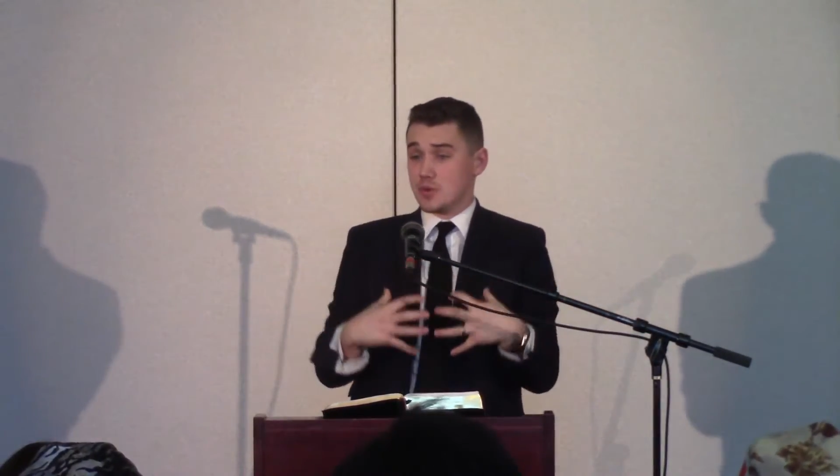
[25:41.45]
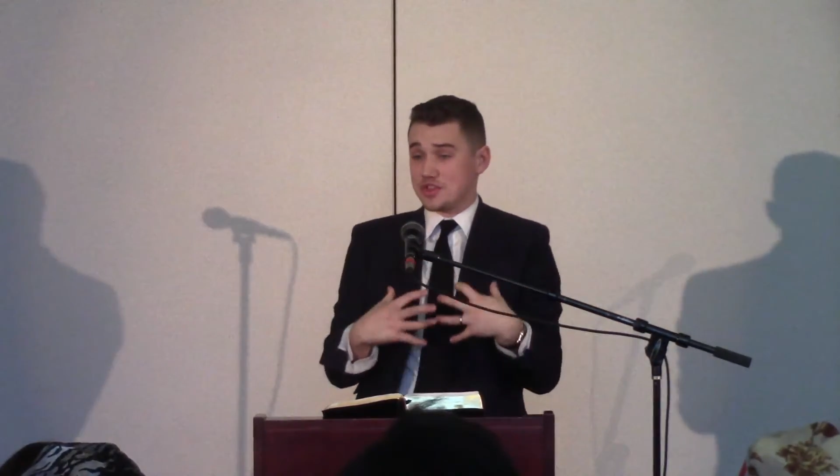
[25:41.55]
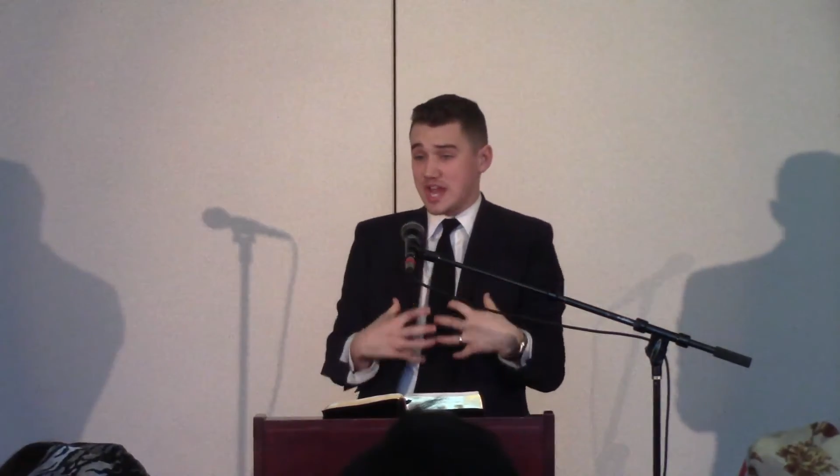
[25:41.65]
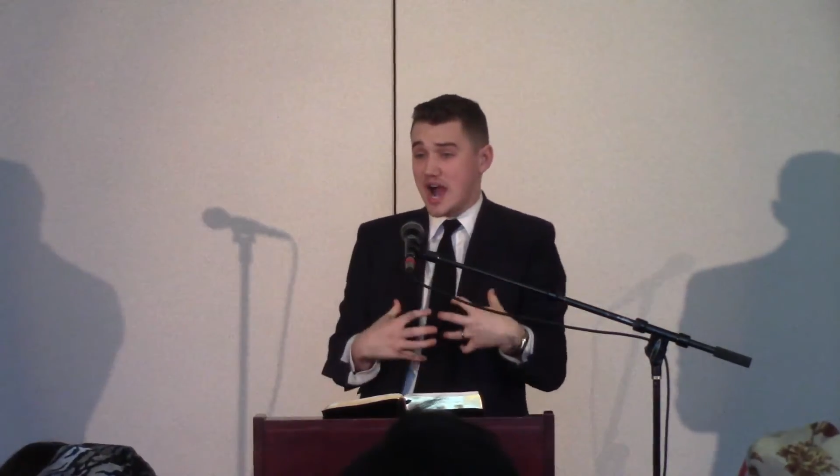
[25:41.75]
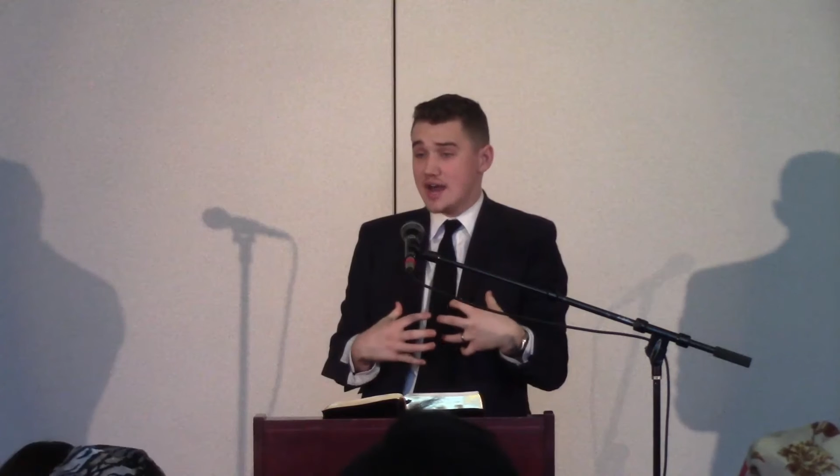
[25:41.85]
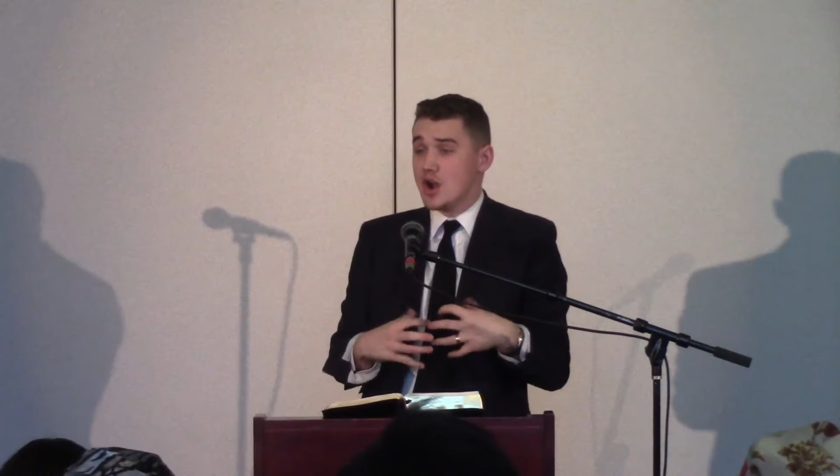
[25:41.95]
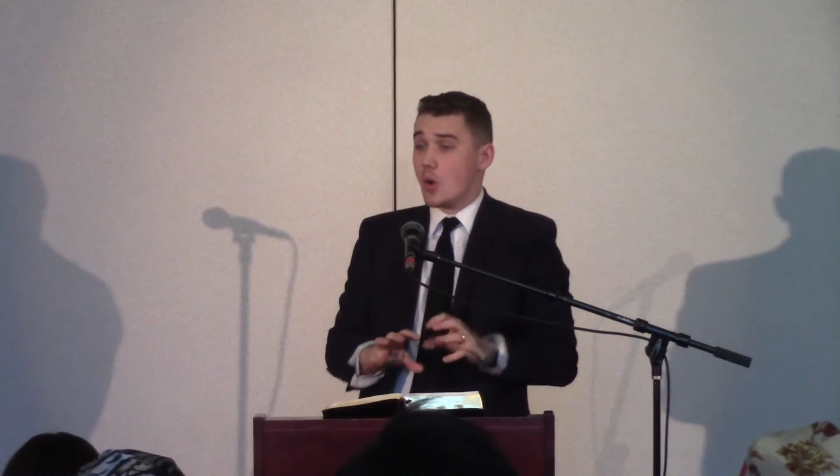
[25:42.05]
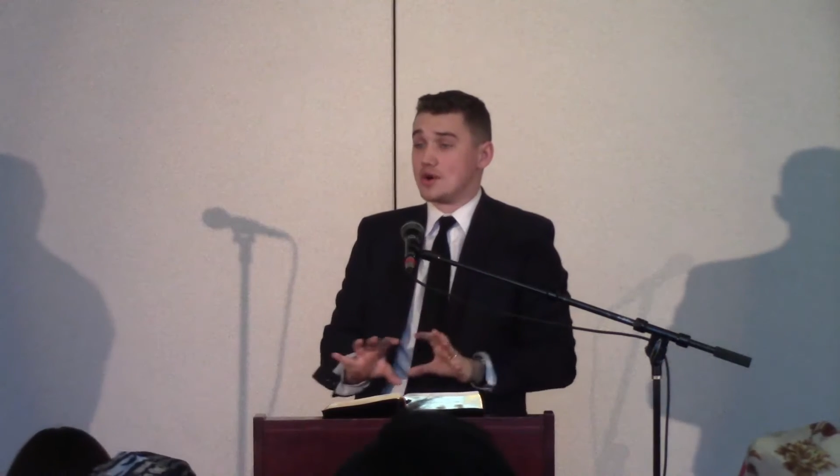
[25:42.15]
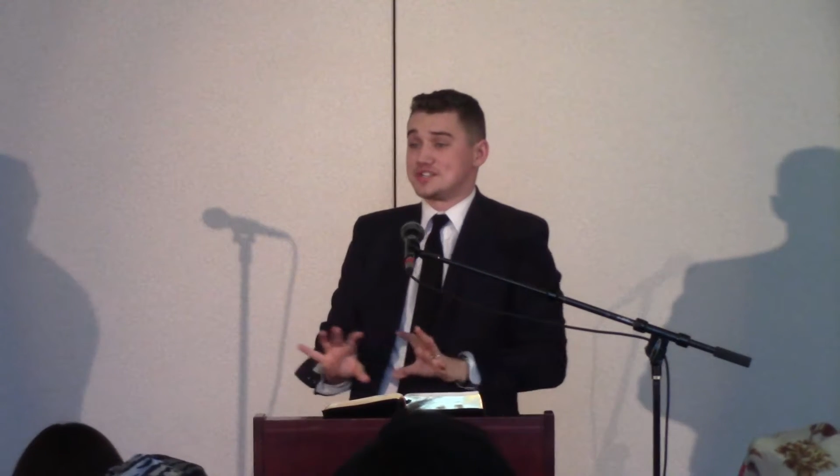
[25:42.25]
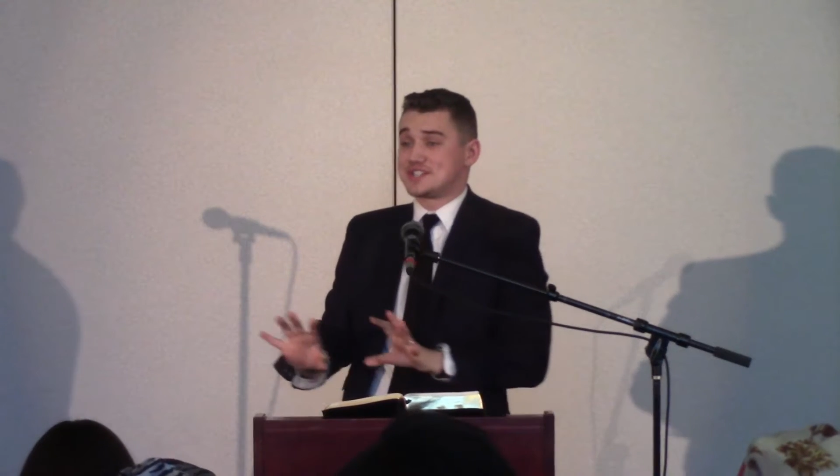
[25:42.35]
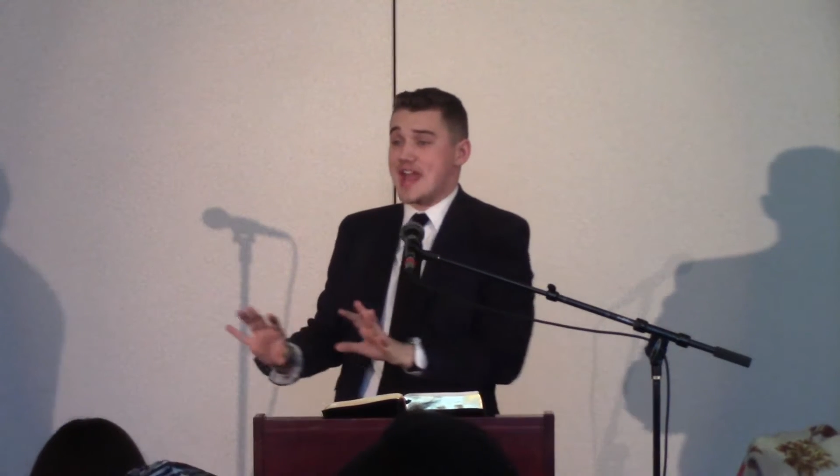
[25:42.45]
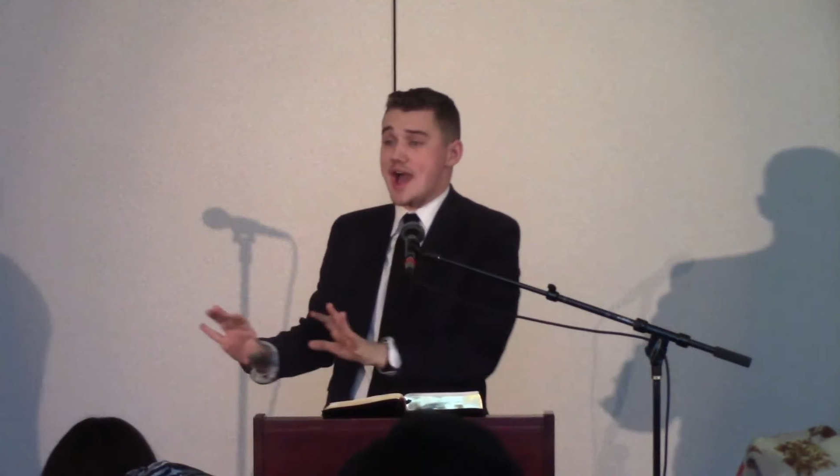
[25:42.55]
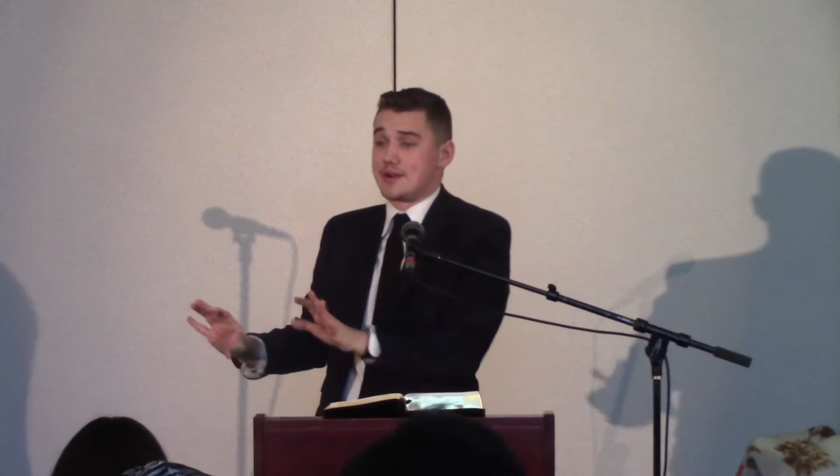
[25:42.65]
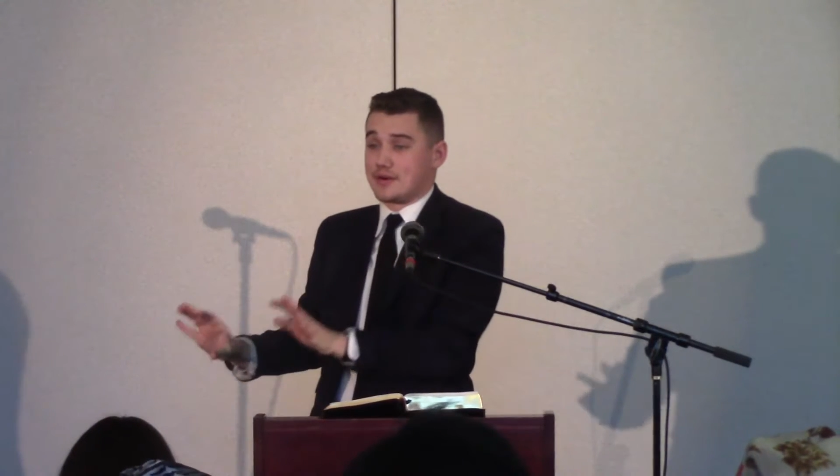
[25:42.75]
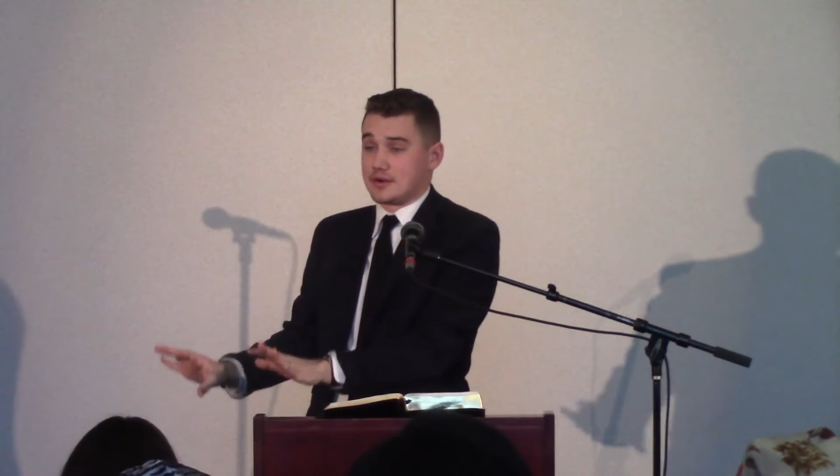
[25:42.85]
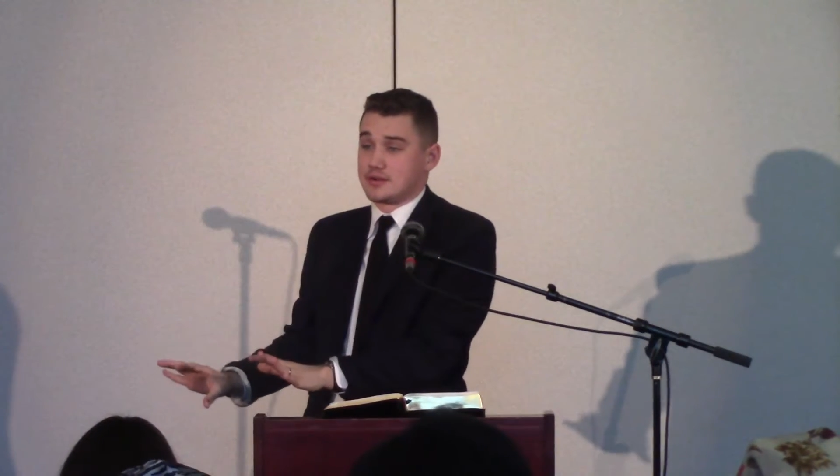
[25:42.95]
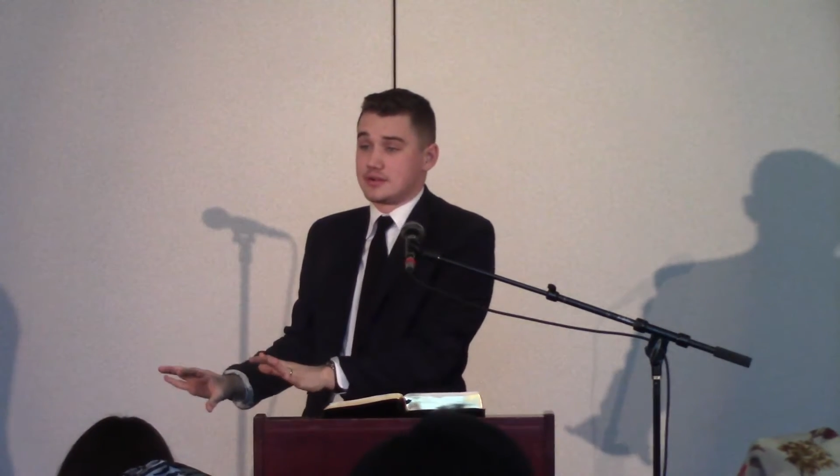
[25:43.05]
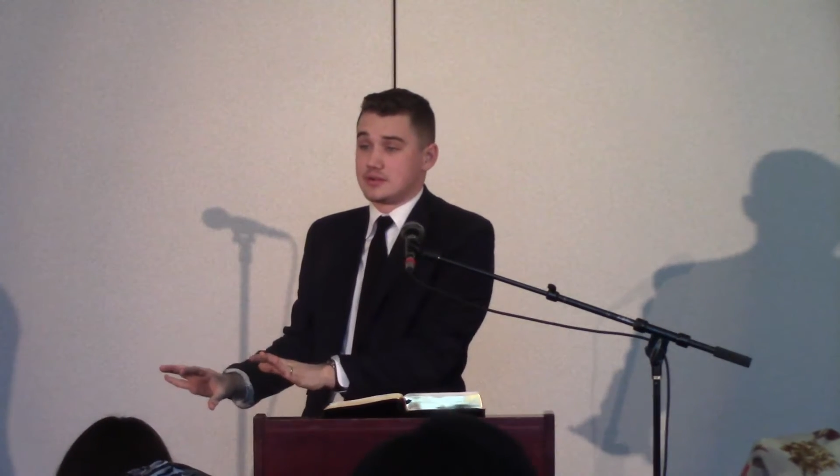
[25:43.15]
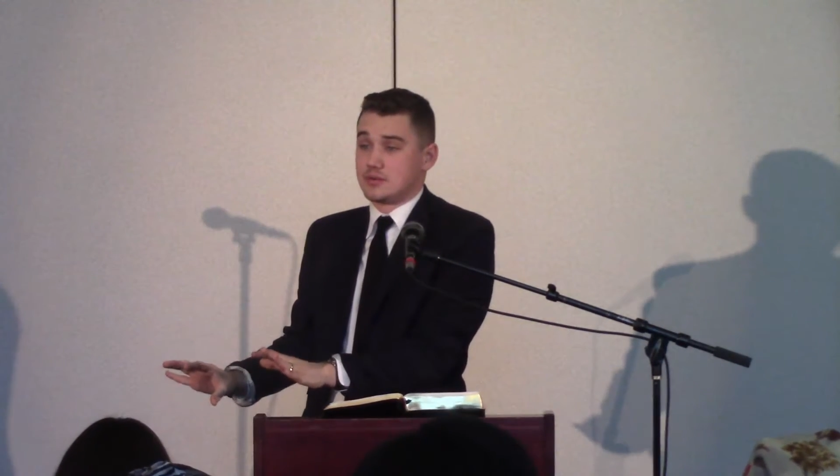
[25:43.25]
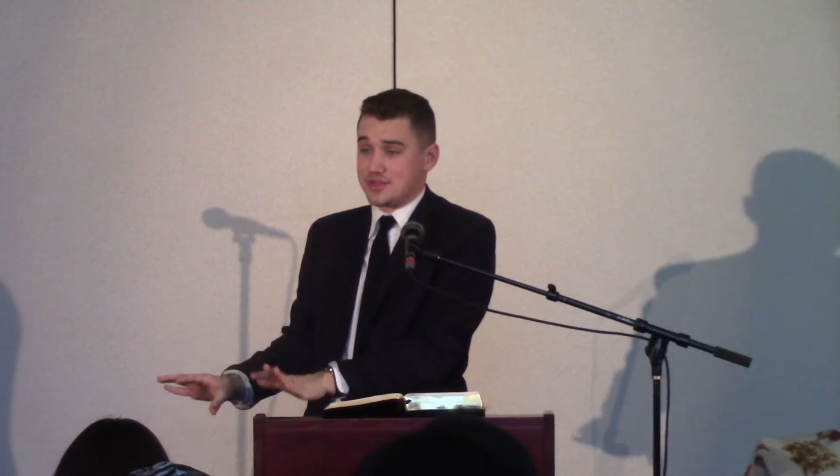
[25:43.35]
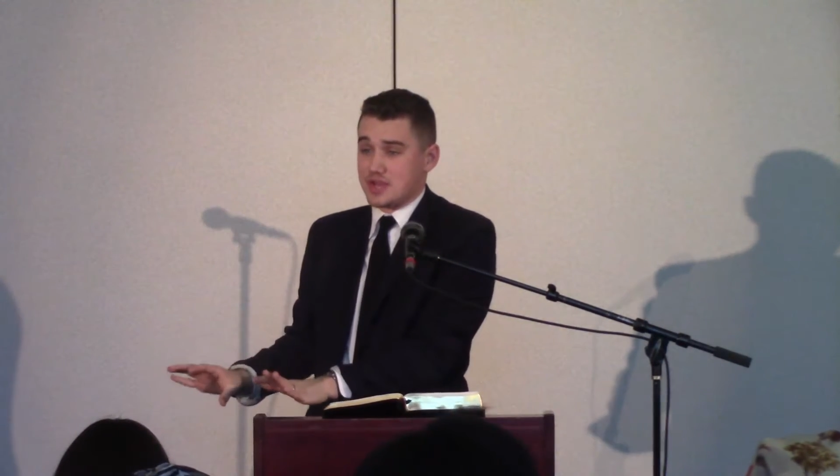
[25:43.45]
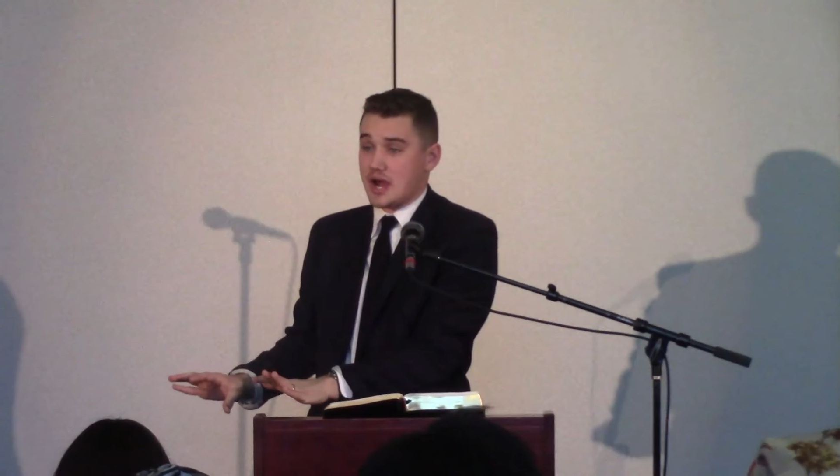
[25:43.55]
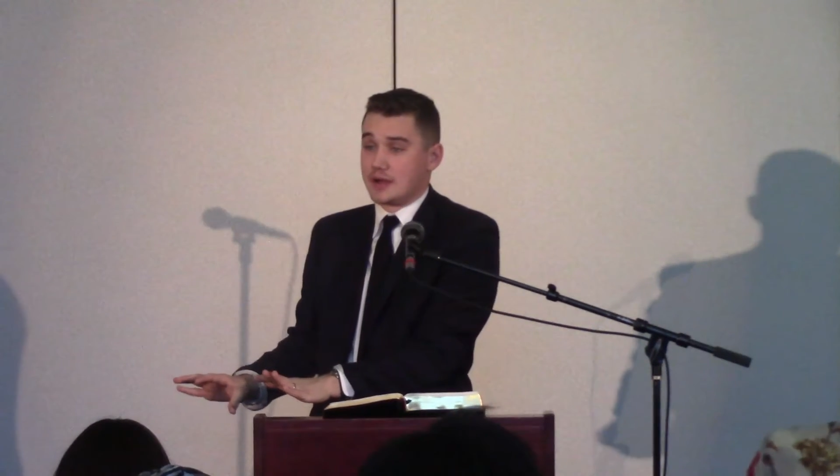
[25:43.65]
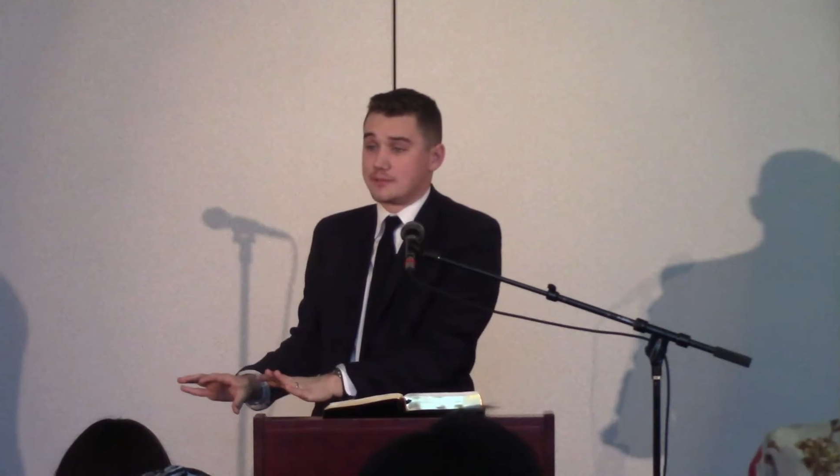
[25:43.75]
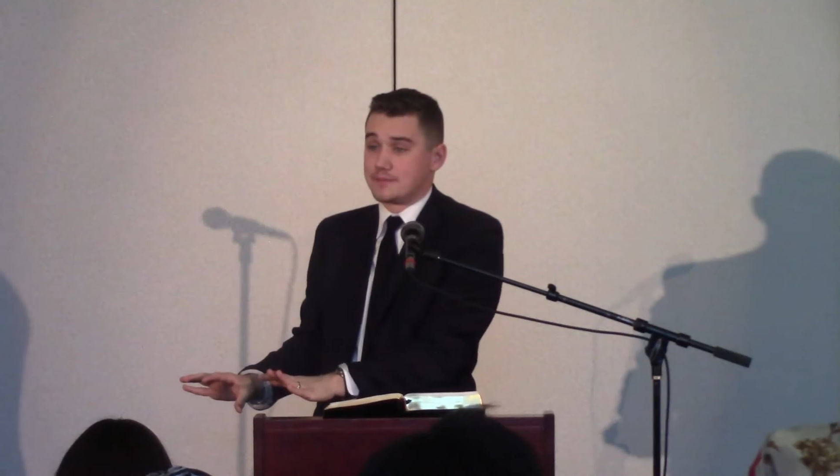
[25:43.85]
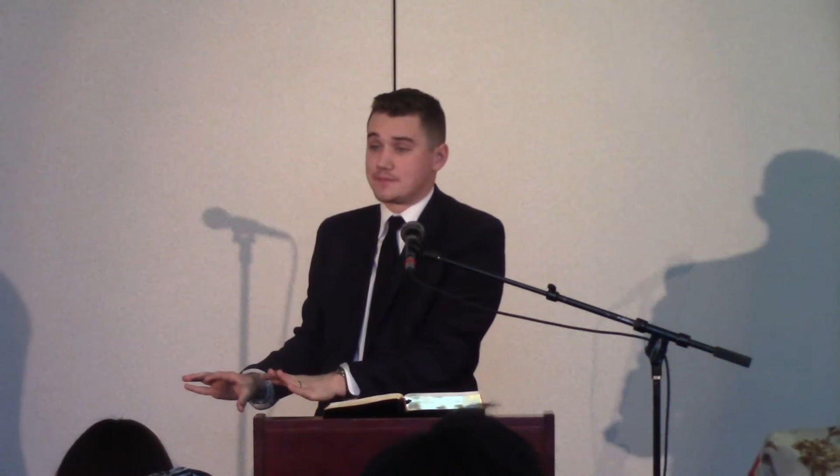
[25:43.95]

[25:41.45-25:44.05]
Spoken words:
with God or scatter with God?